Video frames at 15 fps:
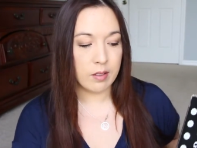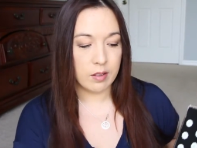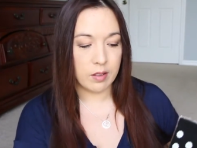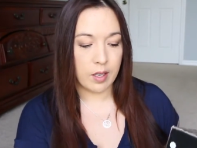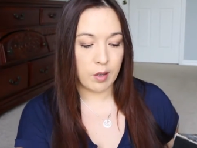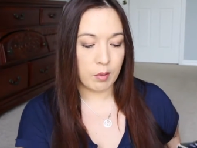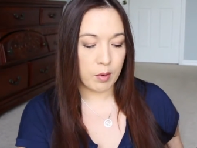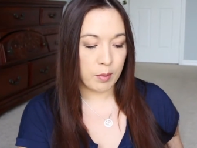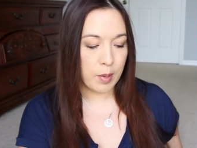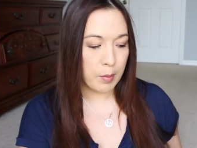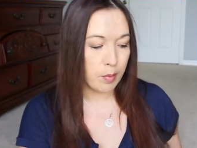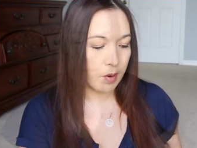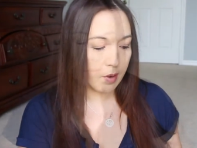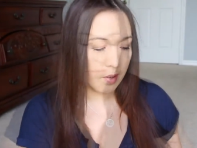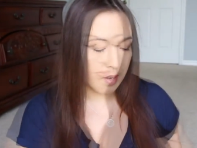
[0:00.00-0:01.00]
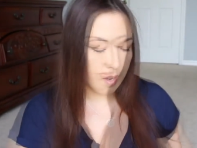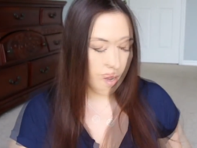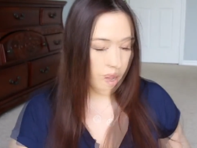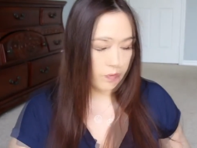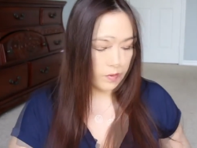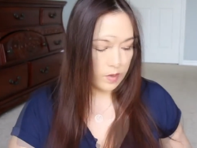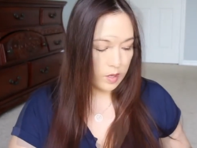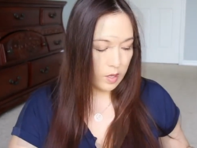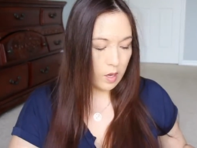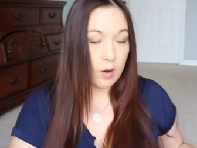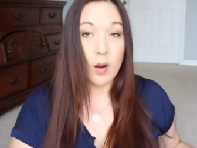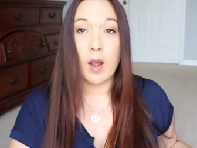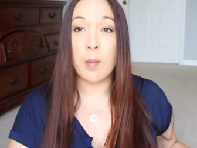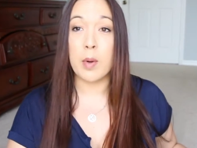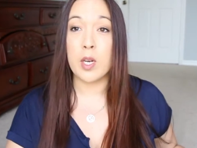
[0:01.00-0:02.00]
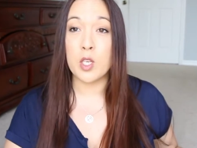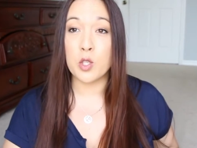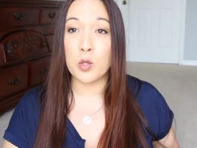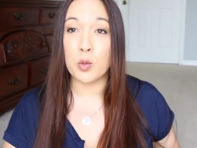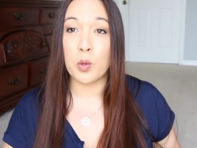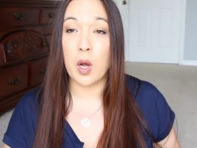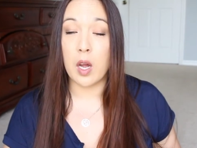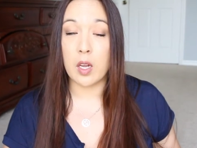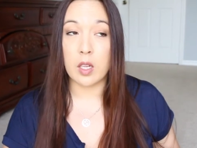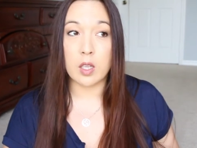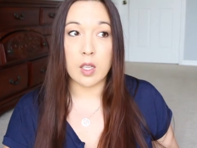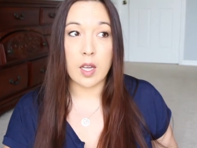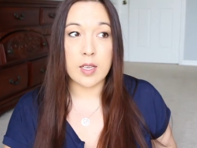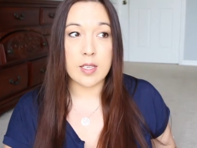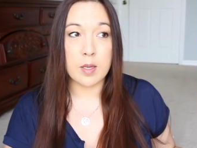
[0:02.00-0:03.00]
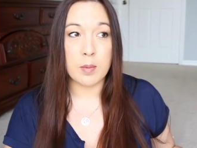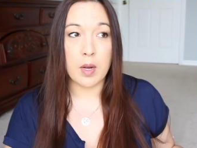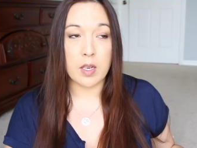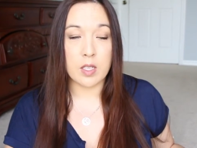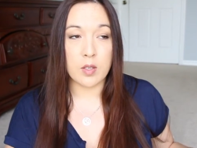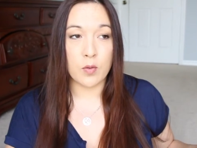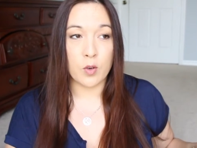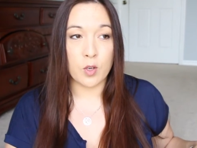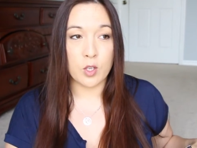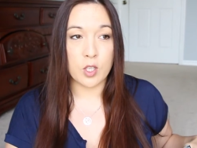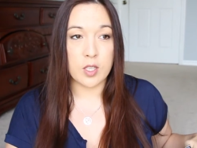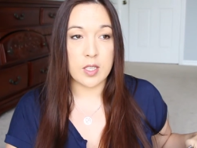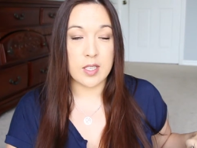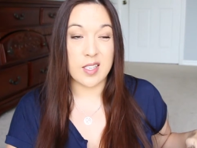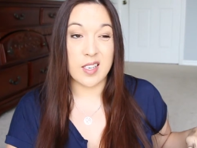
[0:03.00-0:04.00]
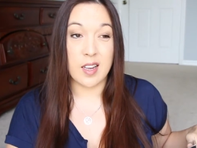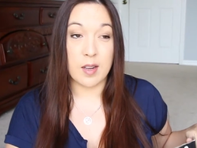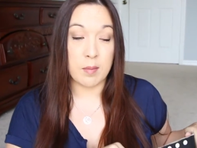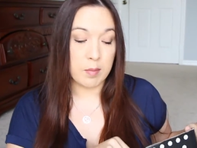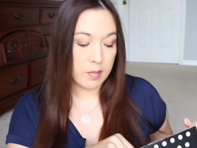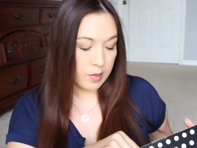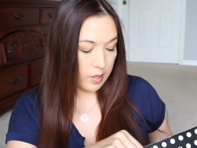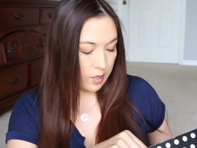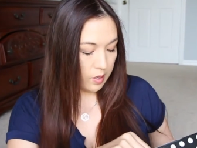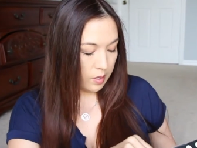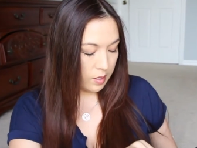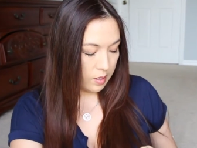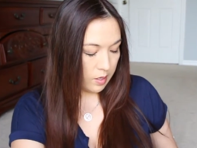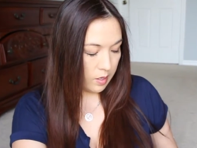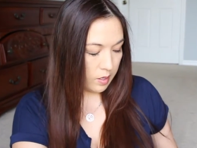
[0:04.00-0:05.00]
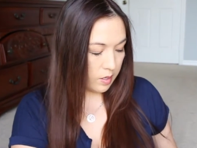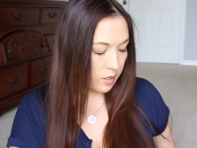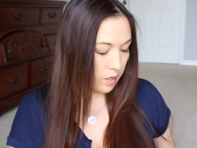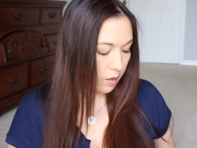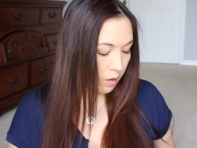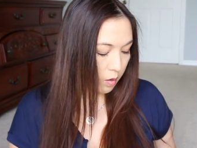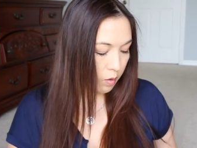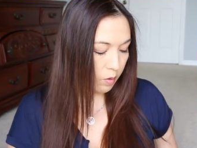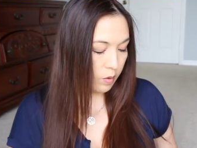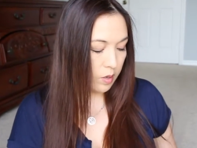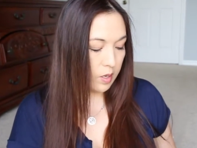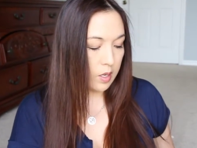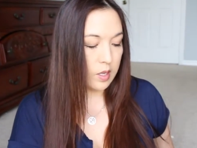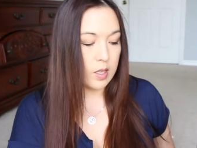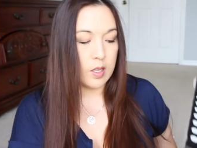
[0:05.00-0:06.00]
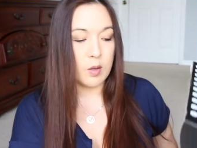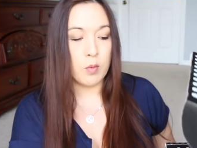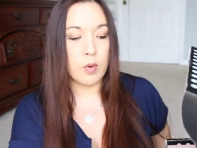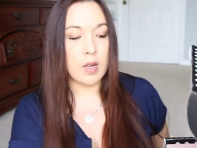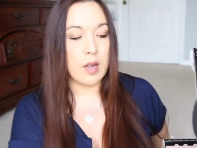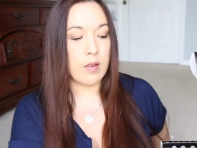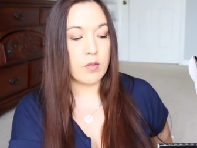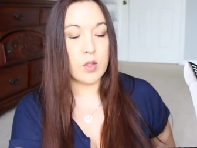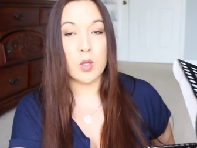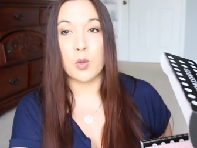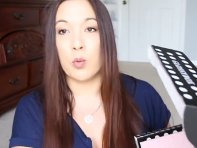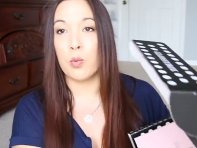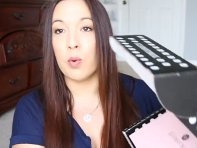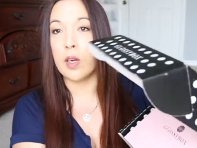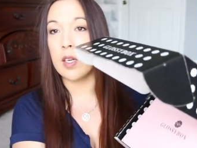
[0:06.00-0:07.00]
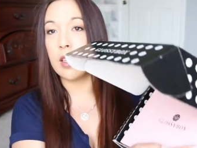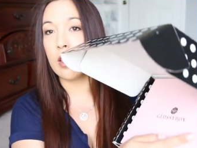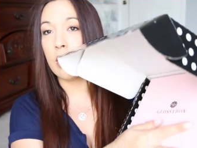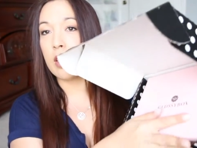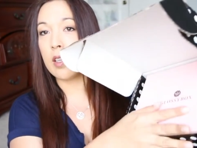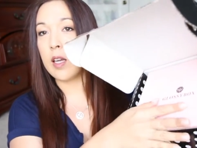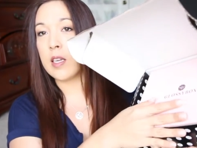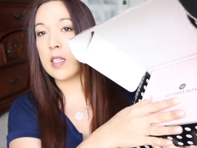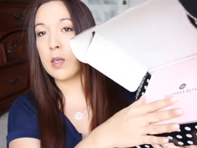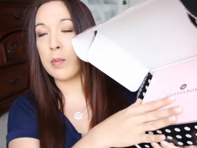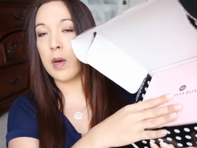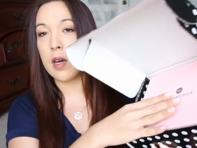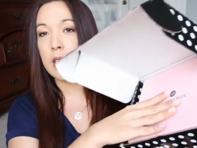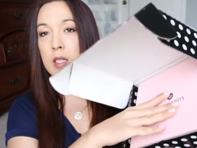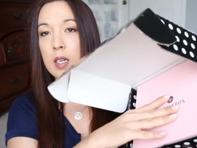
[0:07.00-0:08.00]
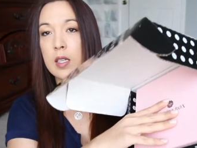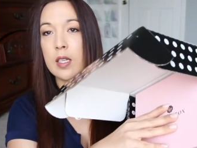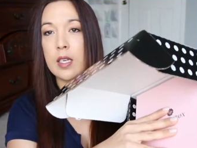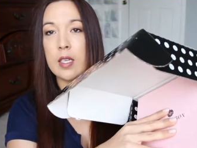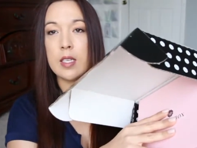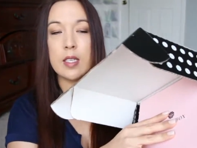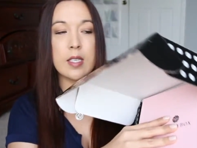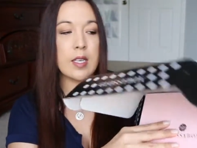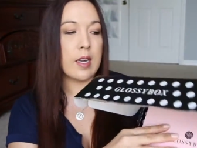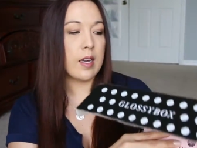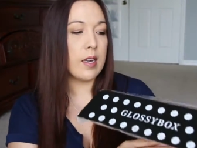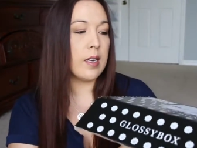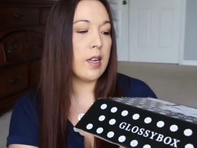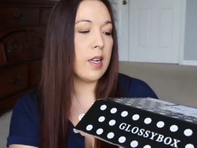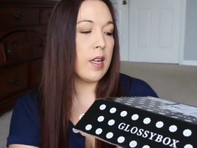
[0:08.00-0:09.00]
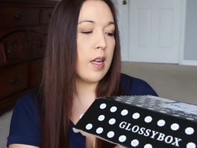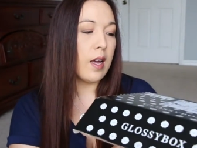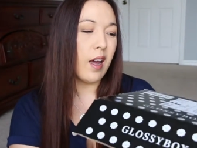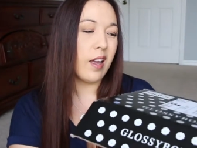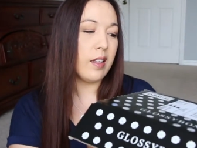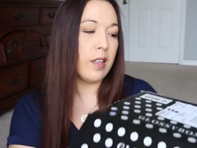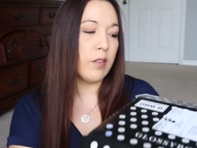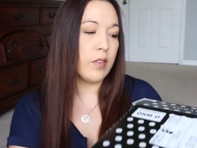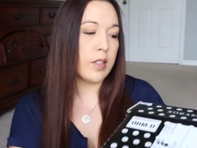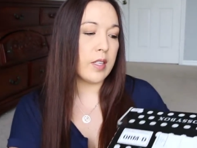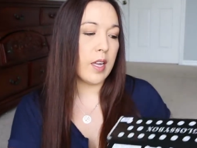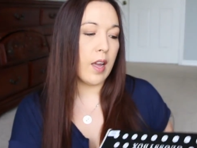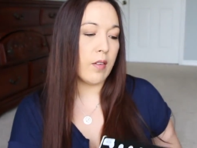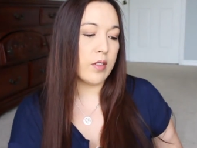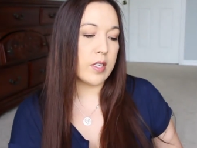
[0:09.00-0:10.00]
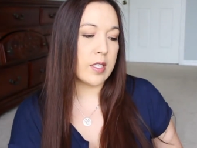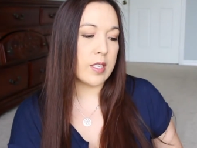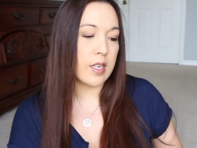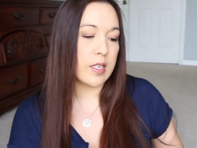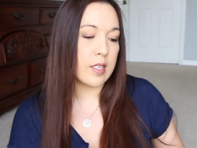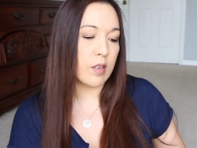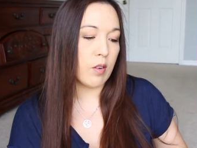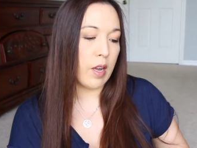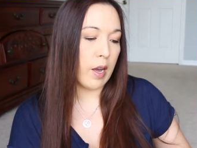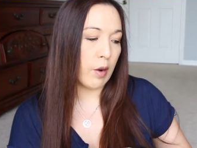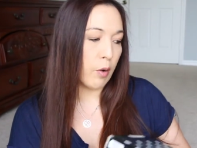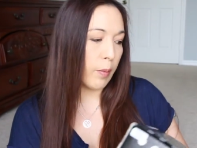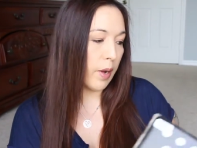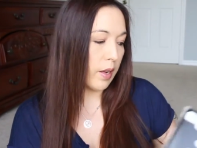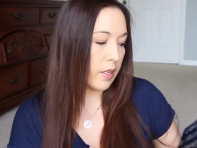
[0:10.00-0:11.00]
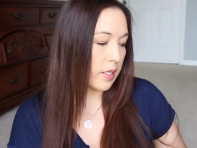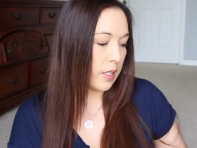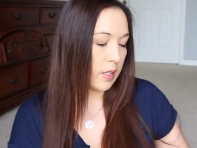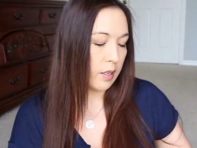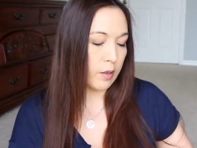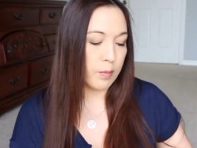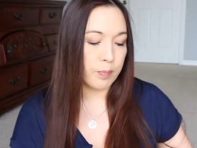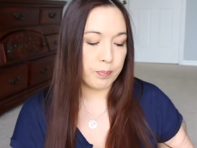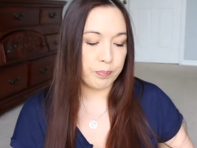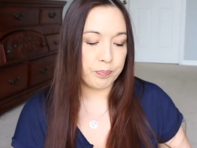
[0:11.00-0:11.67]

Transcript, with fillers: I don't remember. All right, I'm going to do Glossybox first this time. So we have the regular Glossybox on the inside. I love that they have this nice little outer box in there.